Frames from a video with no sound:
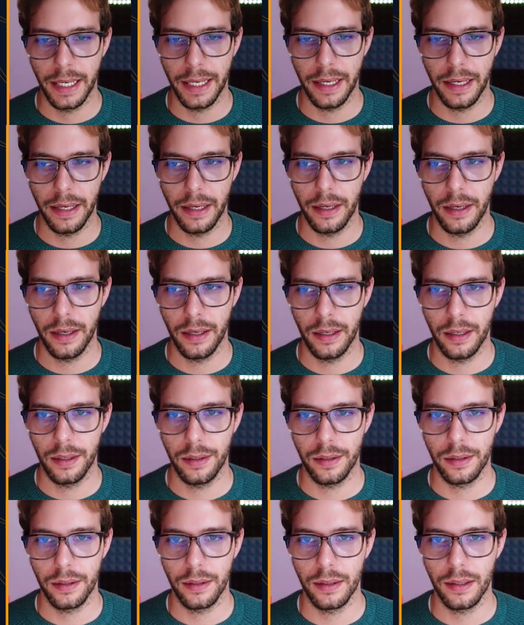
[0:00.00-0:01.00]

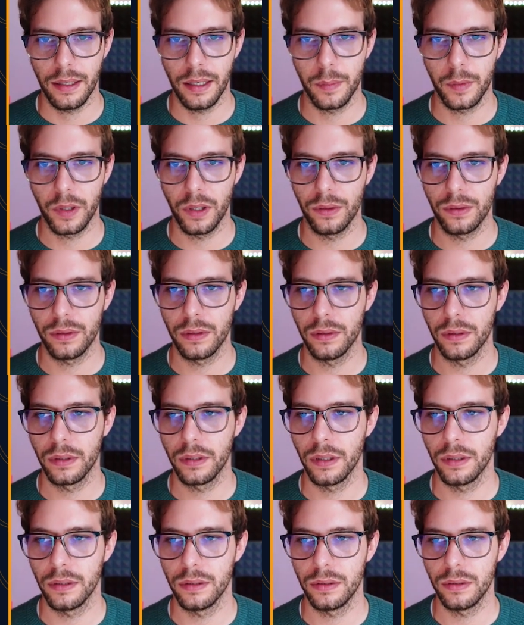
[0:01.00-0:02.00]
And I'm going to
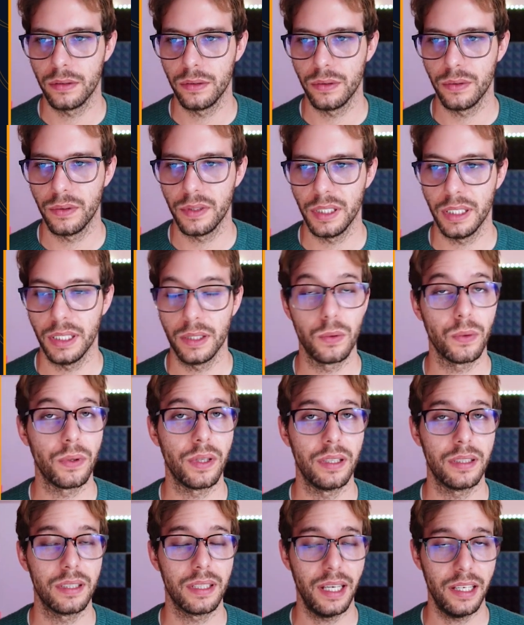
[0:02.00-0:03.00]
go to the
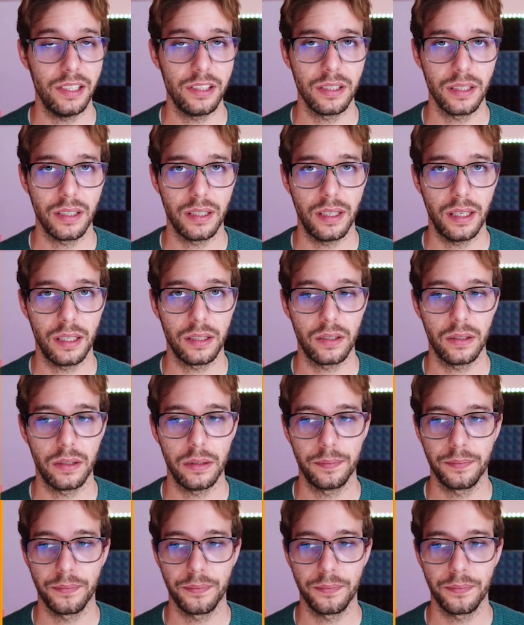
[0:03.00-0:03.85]
authentication connector.